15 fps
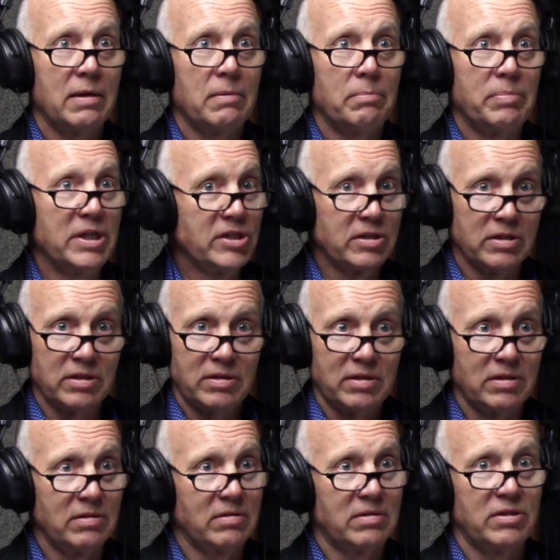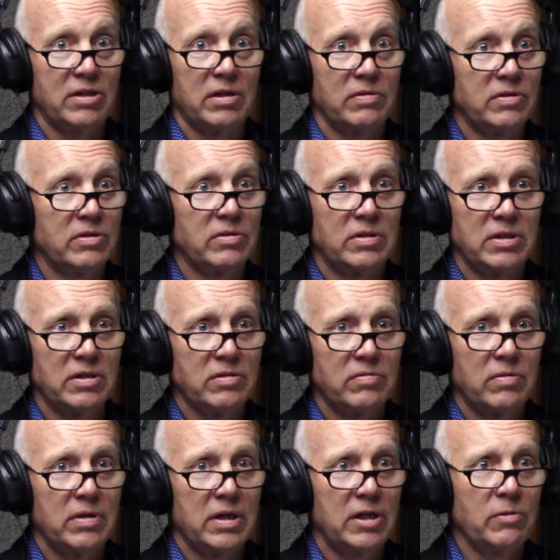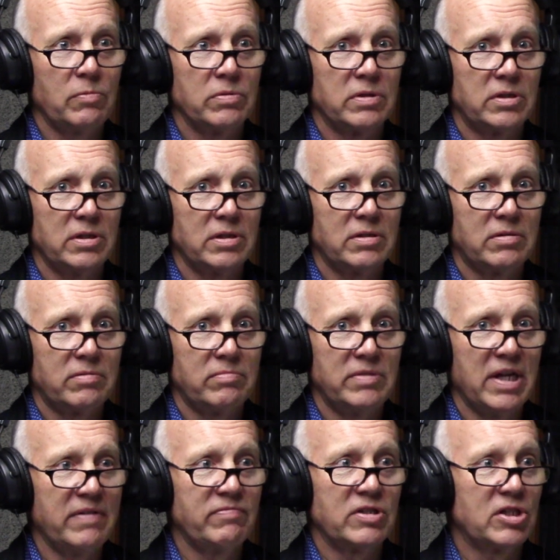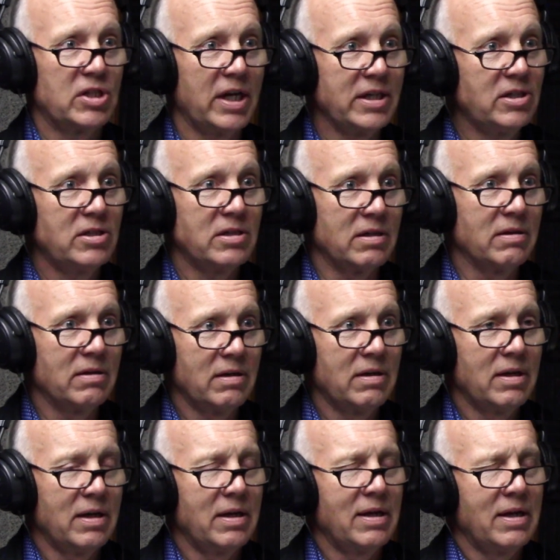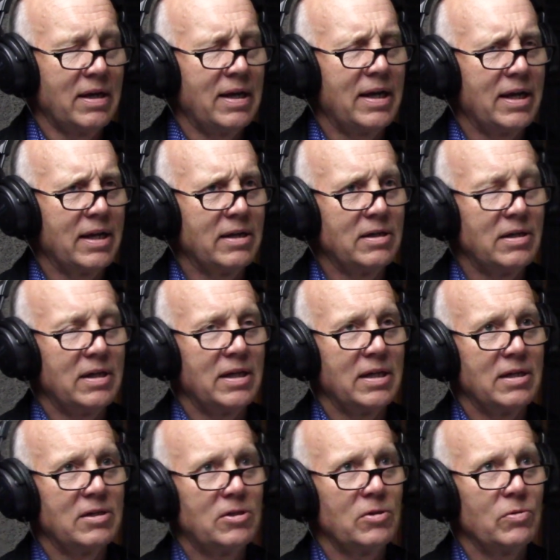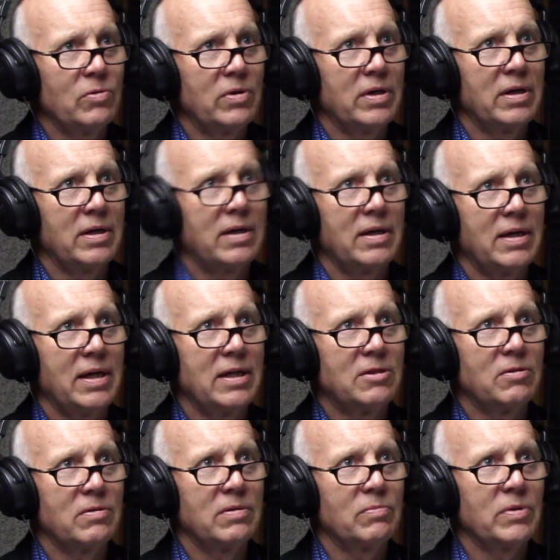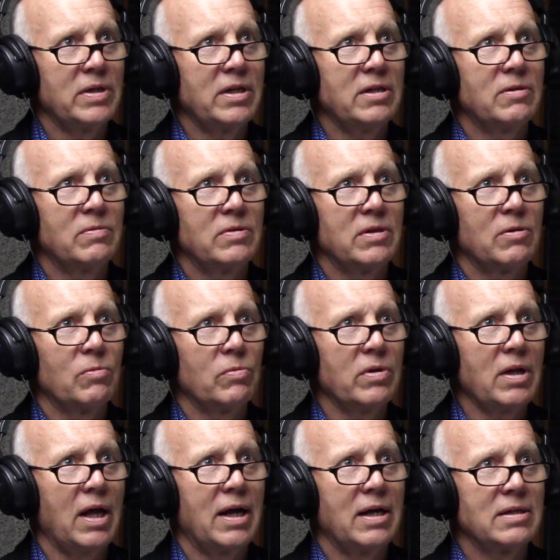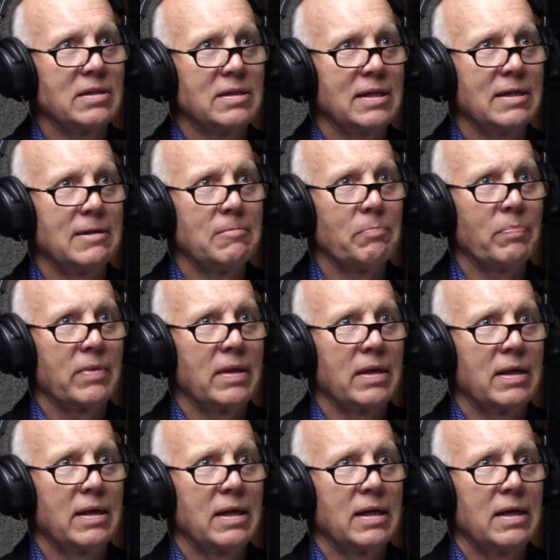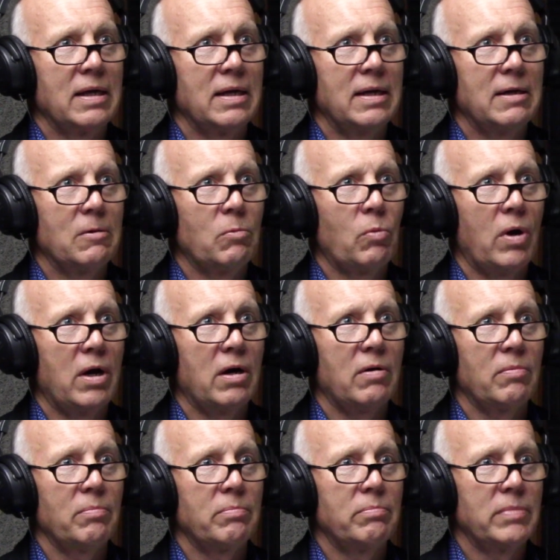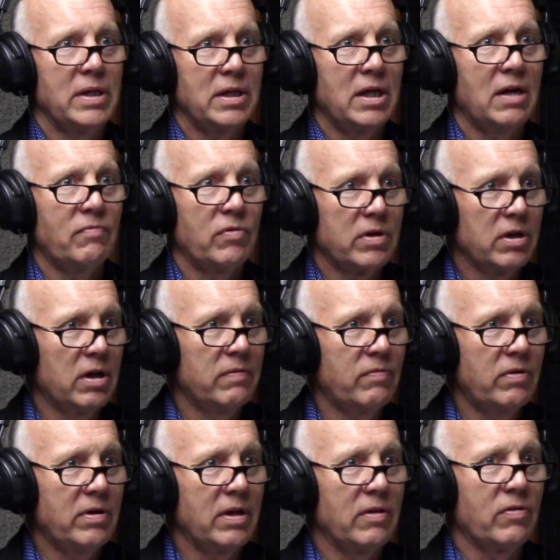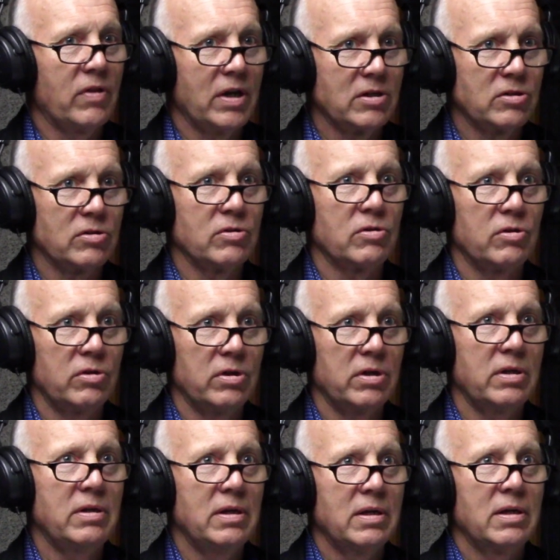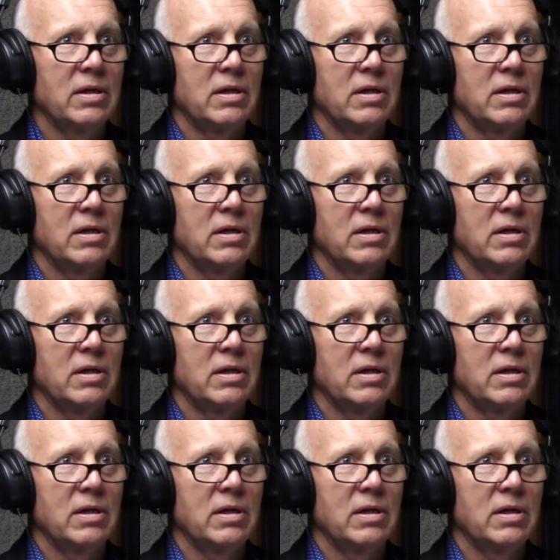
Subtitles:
Businesses, you know, it was just devastation. We need to, you know, realize that while many have recovered and things look good,